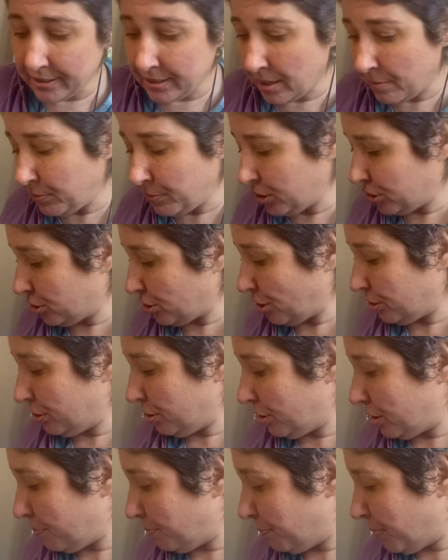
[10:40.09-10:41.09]
Let me show you
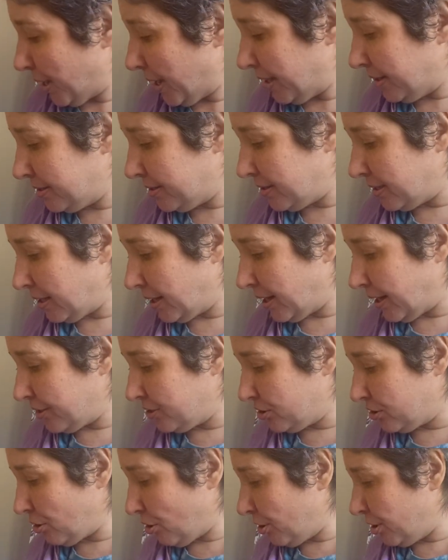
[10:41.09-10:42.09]
the pens that I
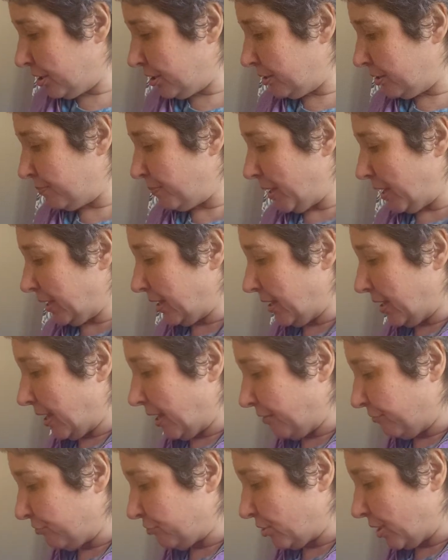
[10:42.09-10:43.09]
started making
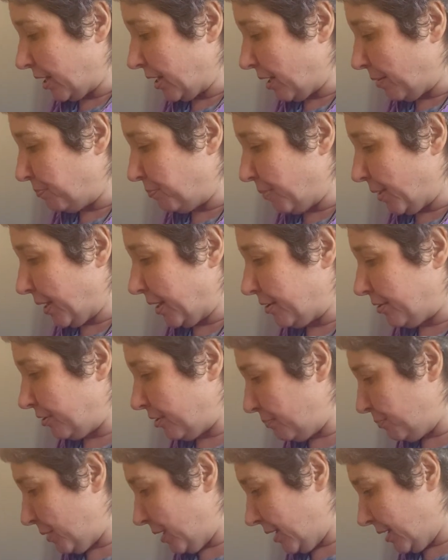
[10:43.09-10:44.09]
after I got better
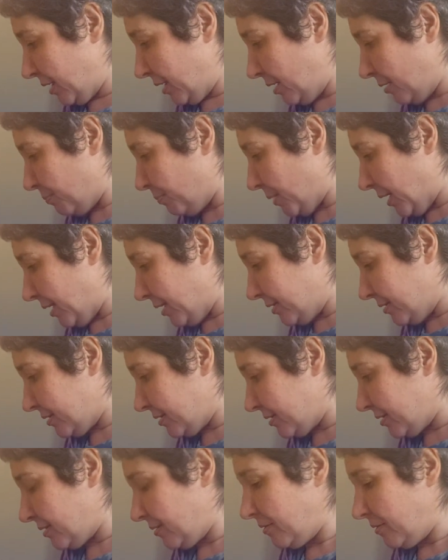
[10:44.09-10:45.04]
at making pens.